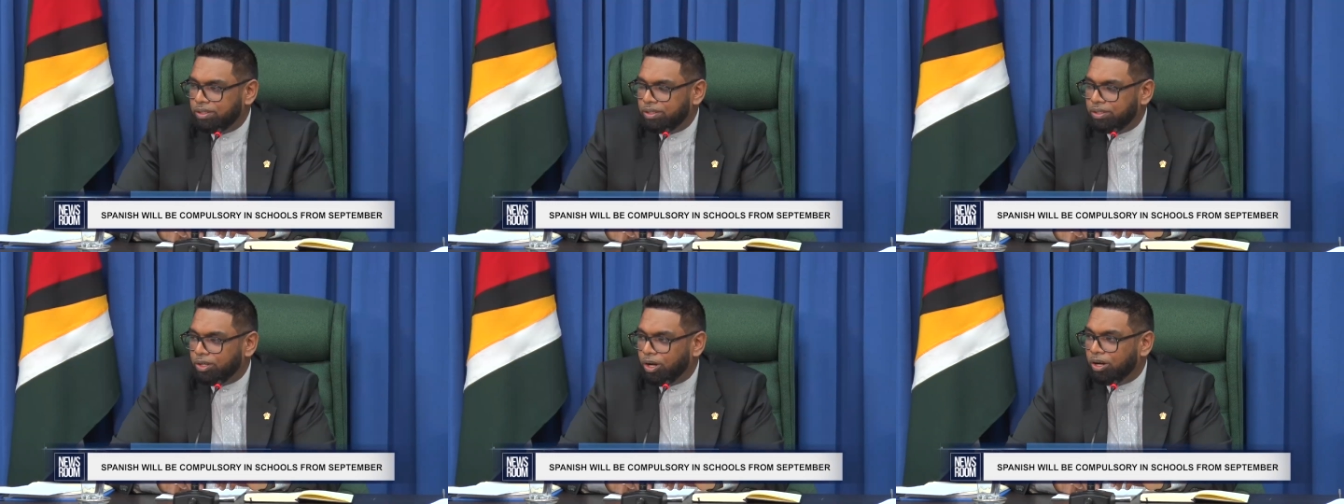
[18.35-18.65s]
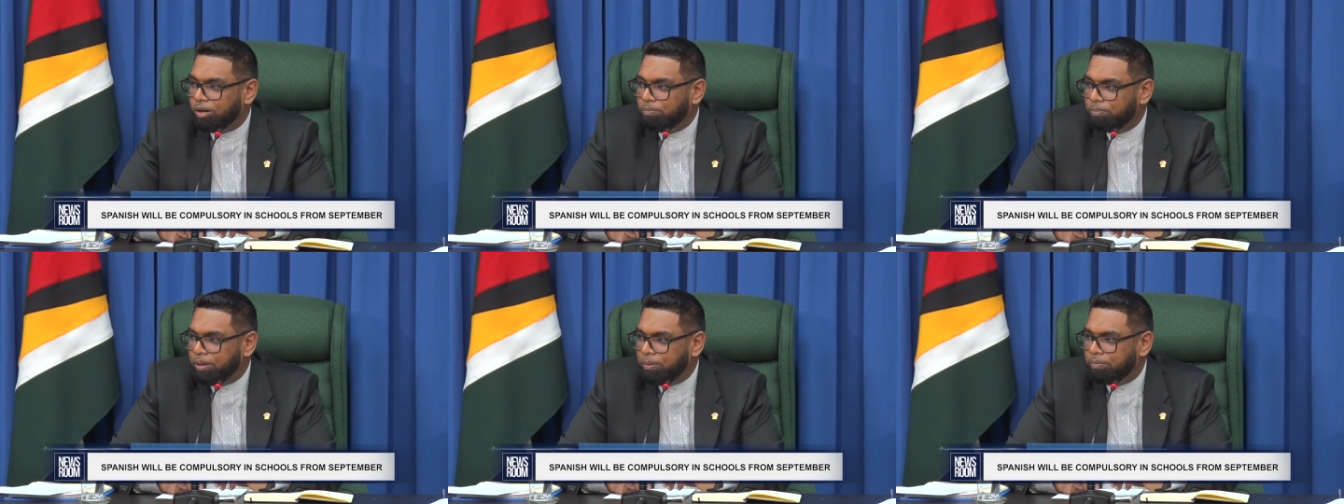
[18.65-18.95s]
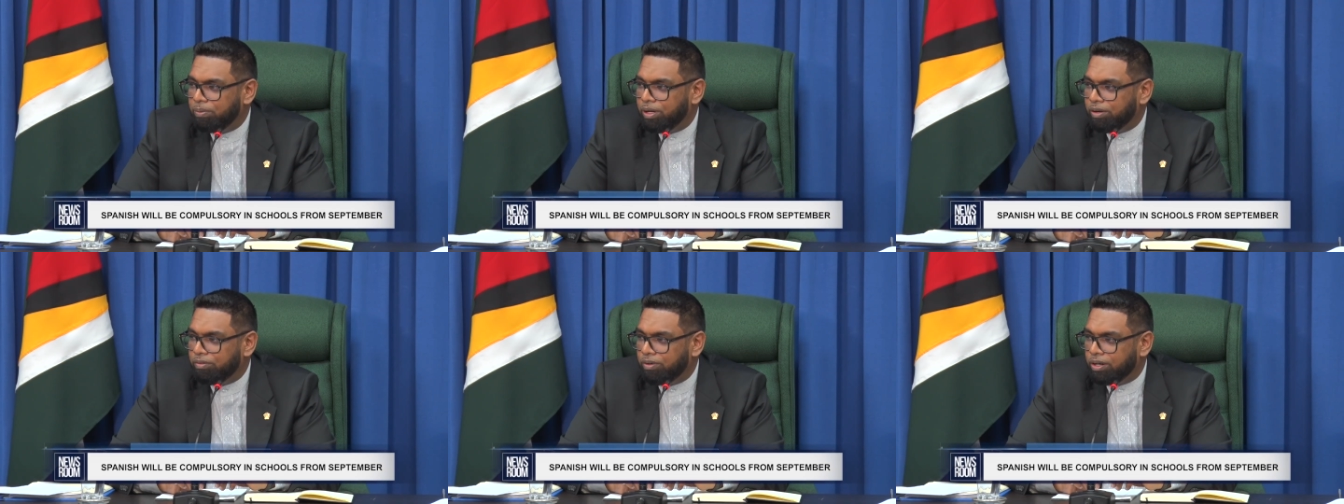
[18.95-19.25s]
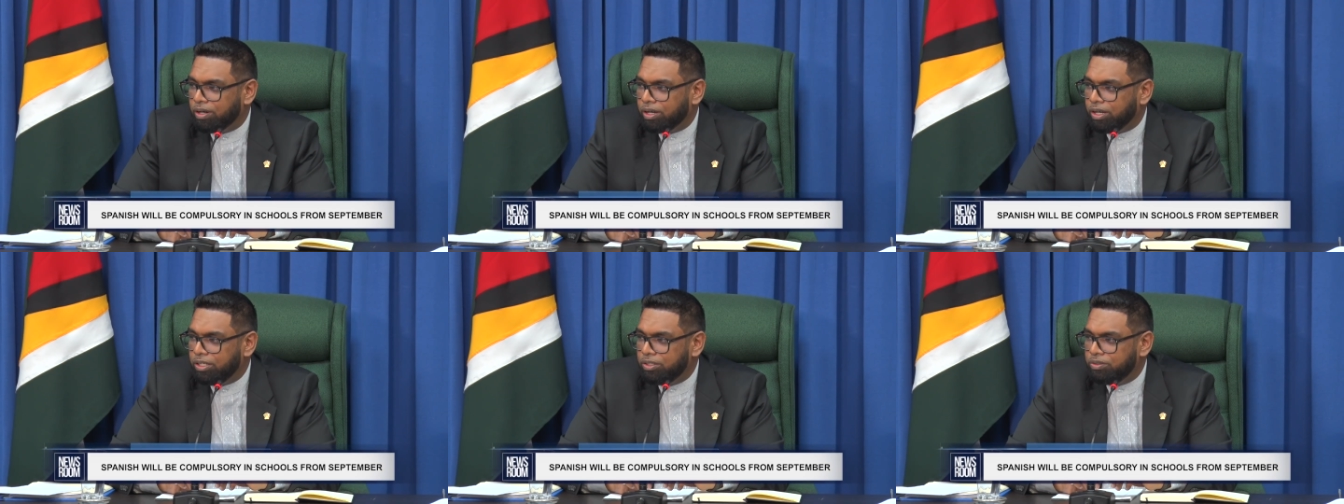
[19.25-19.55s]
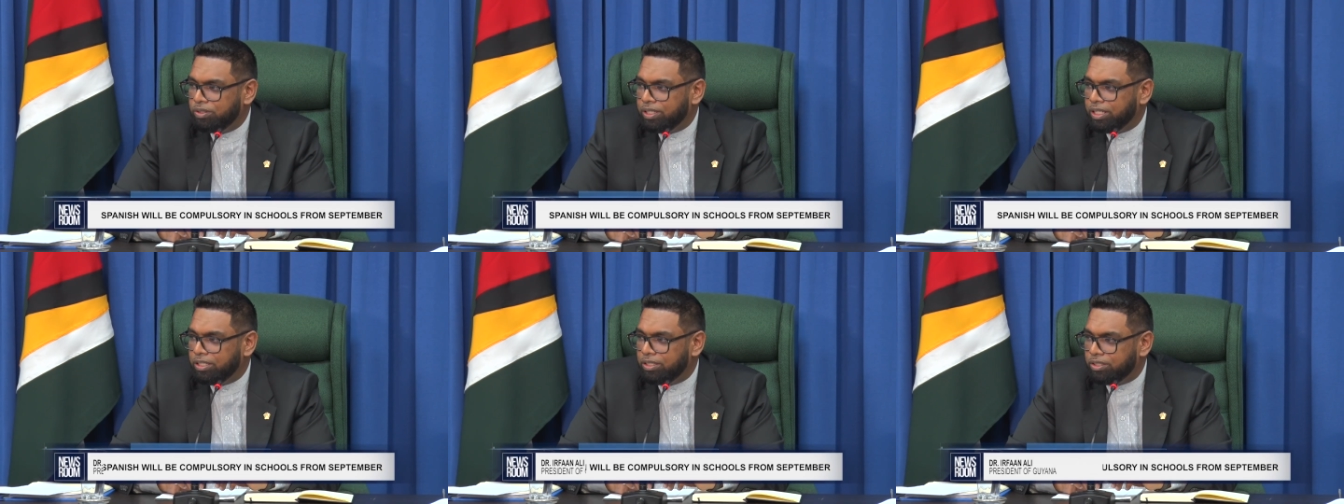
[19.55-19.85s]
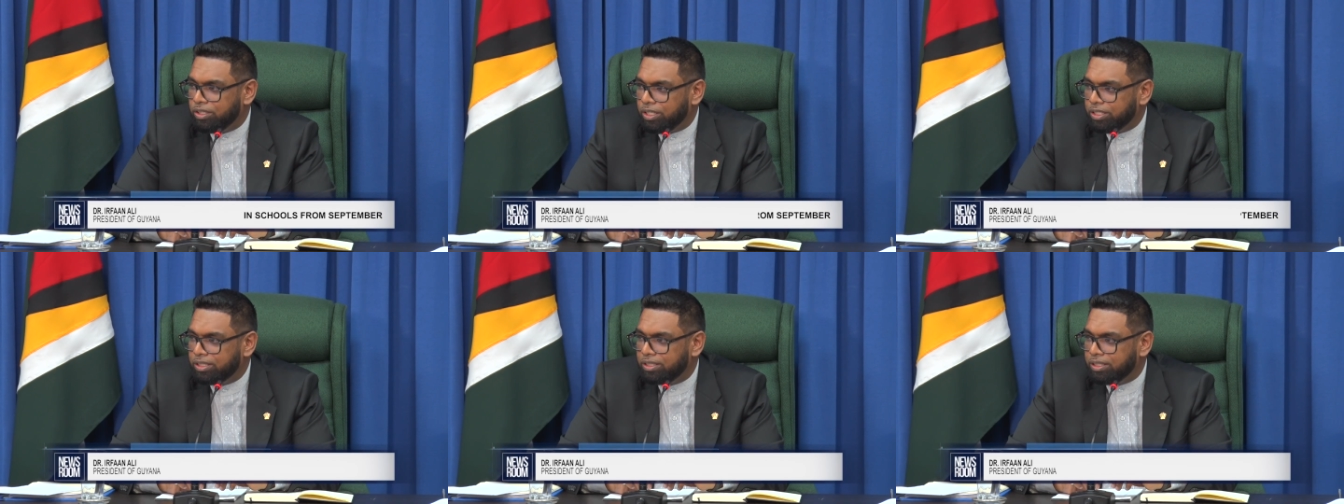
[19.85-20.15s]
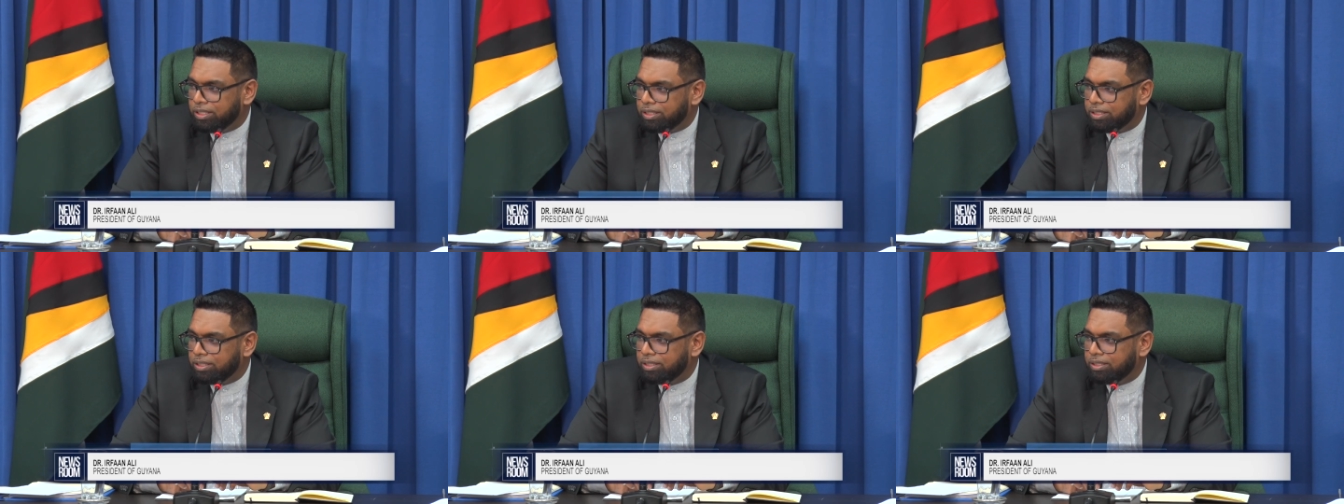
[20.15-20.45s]
young people of our country an
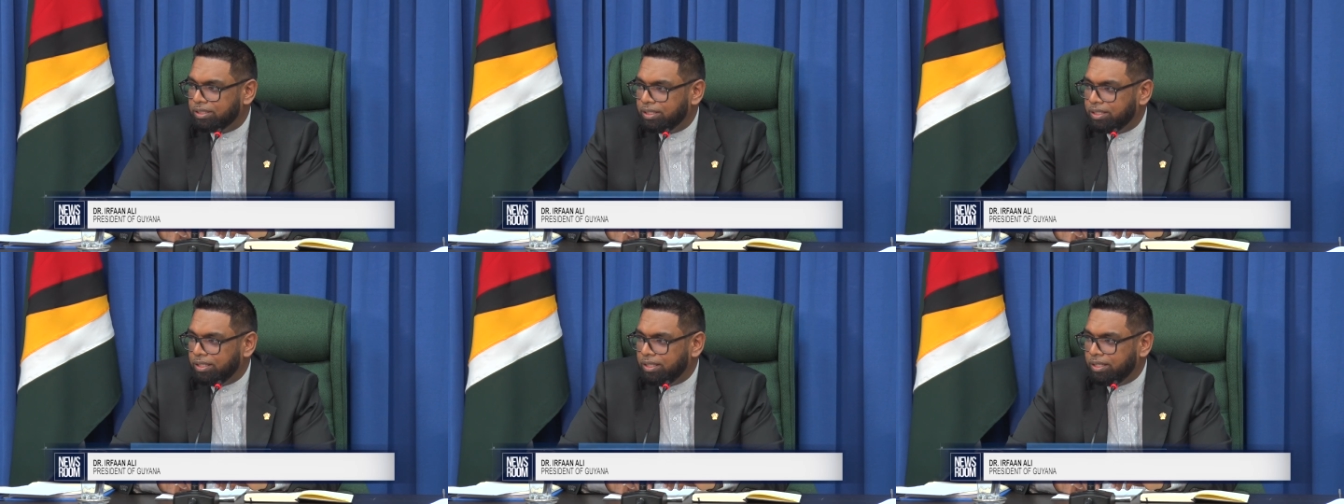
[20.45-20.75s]
injustice